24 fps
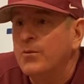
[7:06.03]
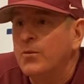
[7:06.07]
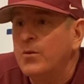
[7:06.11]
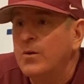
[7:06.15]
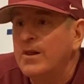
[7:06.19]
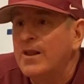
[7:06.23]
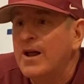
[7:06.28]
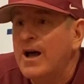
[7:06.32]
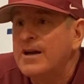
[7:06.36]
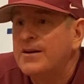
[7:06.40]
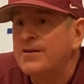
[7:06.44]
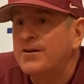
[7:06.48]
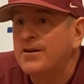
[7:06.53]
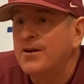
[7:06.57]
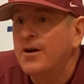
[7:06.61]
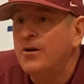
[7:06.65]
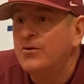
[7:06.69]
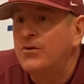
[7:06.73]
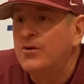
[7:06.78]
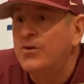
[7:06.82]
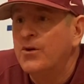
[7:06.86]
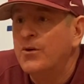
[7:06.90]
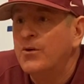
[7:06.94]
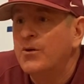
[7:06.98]
we like to
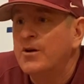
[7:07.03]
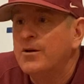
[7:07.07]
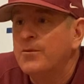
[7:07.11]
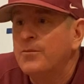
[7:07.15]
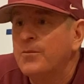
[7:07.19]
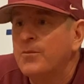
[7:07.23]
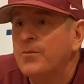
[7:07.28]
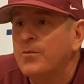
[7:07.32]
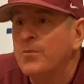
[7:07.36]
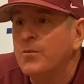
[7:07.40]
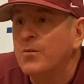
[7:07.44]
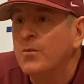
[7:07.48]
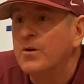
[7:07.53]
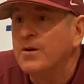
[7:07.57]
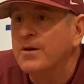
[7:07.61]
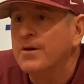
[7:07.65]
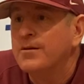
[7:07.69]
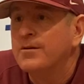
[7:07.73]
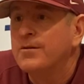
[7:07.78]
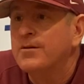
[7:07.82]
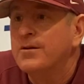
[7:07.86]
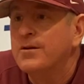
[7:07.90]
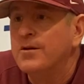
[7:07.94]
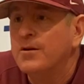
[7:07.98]
go to him when,
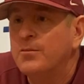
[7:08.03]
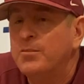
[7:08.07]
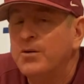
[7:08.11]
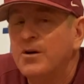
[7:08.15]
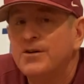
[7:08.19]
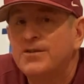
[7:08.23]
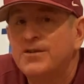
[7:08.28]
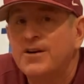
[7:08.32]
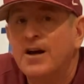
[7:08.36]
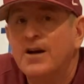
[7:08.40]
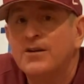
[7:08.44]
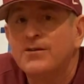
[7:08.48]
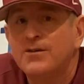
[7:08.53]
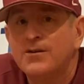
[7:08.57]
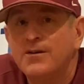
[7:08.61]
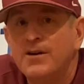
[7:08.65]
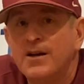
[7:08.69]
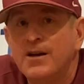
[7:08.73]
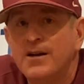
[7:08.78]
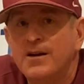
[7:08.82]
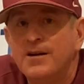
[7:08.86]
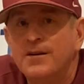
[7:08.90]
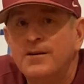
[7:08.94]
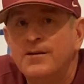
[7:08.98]
you know, punch outs are
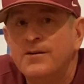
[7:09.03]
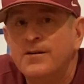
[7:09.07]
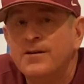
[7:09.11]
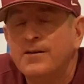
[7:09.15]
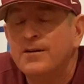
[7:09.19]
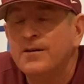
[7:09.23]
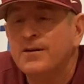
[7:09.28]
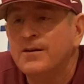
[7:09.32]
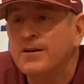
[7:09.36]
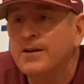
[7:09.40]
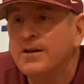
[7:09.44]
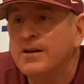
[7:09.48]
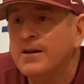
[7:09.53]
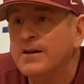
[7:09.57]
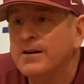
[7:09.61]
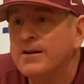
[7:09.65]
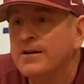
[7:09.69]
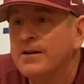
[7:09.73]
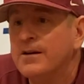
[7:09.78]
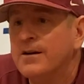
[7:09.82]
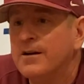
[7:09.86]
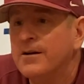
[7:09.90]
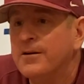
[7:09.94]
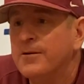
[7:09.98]
needed,
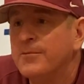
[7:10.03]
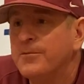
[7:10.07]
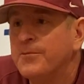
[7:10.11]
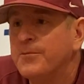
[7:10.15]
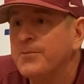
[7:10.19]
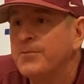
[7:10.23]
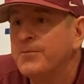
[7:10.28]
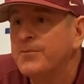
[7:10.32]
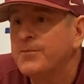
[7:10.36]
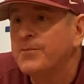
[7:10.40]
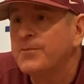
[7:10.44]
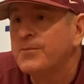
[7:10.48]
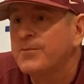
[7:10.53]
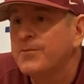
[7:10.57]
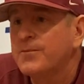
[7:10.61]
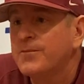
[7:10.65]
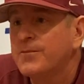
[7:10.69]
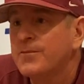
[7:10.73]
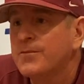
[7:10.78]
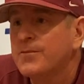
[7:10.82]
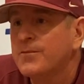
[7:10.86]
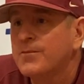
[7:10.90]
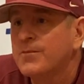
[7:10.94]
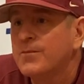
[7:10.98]
and,
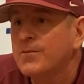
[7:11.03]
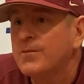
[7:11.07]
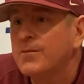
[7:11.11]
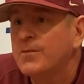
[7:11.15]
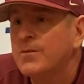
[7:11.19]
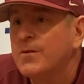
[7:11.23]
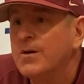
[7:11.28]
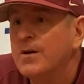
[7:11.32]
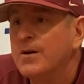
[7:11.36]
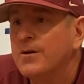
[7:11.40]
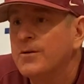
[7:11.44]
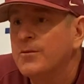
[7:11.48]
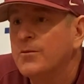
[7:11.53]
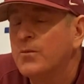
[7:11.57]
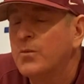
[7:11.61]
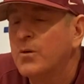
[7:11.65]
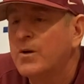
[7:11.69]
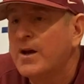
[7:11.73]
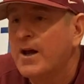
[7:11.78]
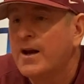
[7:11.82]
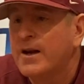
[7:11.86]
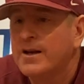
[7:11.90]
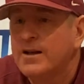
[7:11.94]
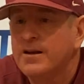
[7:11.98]
you know,
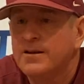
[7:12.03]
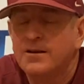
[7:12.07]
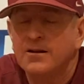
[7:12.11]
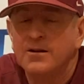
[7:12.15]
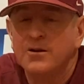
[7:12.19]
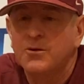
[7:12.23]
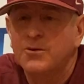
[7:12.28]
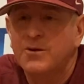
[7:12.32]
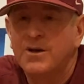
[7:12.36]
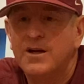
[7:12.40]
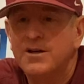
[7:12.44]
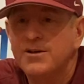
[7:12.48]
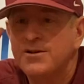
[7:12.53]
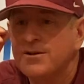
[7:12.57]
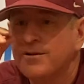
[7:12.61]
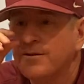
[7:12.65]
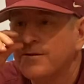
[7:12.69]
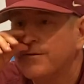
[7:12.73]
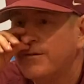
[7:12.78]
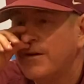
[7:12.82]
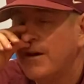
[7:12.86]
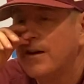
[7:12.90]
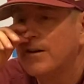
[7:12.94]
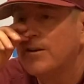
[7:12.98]
we got to get the location
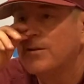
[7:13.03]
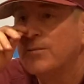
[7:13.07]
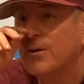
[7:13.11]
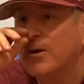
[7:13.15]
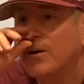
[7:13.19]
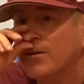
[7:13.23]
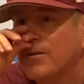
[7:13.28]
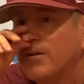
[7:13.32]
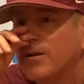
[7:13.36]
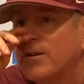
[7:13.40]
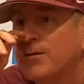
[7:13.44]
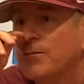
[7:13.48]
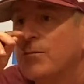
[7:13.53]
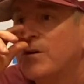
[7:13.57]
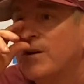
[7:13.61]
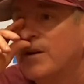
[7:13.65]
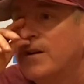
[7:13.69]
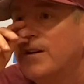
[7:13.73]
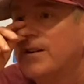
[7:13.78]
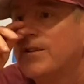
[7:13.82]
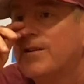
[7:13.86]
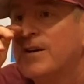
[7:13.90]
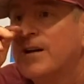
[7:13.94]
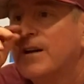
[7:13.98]
of the fastball. When
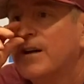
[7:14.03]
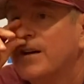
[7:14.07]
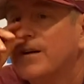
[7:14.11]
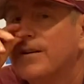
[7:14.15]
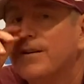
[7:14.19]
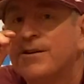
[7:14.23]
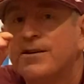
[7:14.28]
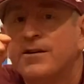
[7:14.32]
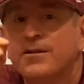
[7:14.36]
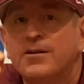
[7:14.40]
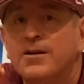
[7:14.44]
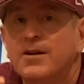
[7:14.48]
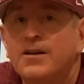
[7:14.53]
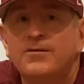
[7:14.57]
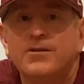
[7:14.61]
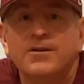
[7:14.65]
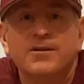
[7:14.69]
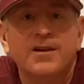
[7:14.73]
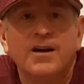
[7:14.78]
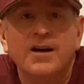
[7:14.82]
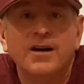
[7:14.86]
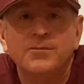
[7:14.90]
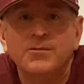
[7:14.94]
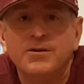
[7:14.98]
he gets hit,
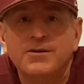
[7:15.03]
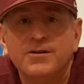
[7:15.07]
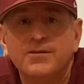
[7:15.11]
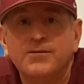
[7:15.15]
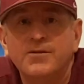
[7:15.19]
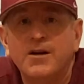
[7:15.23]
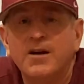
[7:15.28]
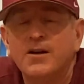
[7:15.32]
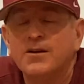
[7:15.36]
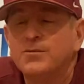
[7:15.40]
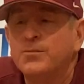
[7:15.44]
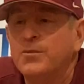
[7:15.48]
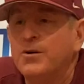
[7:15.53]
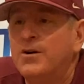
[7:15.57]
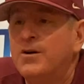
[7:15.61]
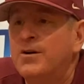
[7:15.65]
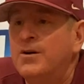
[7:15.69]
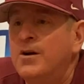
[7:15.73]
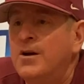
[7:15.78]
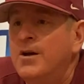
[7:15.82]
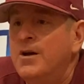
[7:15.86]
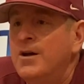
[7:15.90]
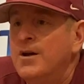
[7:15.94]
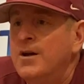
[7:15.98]
every time it's the fastball.
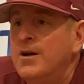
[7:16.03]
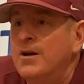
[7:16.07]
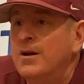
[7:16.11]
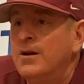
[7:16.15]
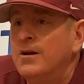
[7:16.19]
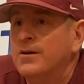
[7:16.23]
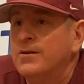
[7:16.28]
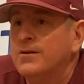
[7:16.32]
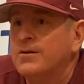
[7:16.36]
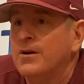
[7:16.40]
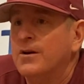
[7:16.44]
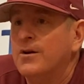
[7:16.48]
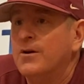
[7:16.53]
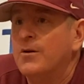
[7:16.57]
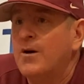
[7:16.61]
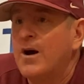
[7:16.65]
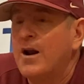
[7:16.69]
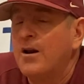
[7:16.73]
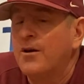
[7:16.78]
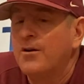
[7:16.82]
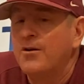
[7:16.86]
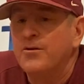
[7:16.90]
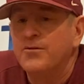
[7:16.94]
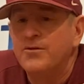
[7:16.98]
So
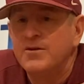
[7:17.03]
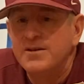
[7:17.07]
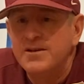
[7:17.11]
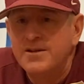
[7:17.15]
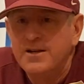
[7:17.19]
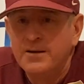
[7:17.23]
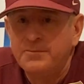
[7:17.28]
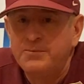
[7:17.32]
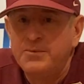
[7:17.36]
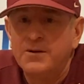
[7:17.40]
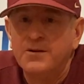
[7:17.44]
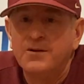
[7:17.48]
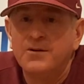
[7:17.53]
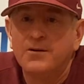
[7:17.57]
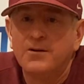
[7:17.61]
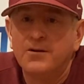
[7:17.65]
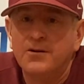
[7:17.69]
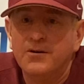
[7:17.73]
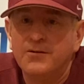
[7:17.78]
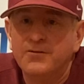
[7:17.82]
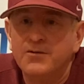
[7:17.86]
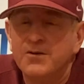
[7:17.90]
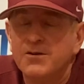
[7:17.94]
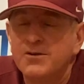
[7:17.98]
I don't know if he's tipping
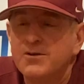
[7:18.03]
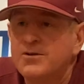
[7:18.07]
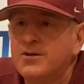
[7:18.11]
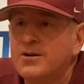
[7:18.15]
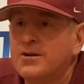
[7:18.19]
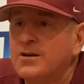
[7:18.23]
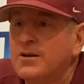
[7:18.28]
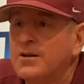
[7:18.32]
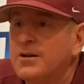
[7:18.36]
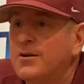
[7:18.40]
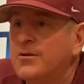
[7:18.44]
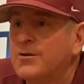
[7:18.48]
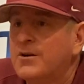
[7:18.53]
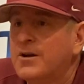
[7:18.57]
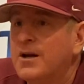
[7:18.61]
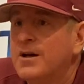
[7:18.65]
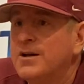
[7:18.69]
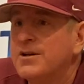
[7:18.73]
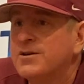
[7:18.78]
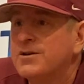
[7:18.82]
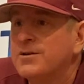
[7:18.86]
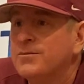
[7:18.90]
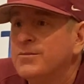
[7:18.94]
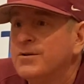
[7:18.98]
or if it's strictly
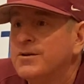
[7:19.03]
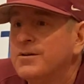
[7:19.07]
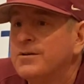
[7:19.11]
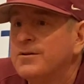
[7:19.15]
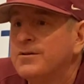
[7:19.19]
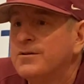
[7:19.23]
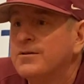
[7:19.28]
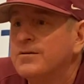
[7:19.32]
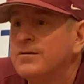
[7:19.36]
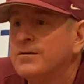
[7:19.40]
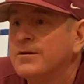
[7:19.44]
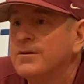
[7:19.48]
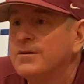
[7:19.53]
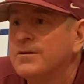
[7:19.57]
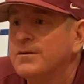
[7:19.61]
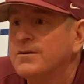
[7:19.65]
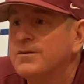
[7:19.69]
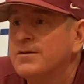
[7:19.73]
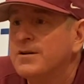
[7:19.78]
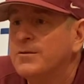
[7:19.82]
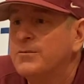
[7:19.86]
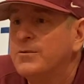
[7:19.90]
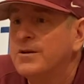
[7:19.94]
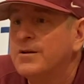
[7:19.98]
location, but
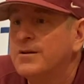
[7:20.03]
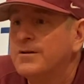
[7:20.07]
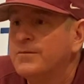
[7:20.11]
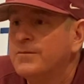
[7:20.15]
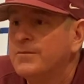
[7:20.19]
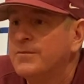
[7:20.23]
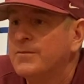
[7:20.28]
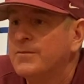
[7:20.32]
Jimmy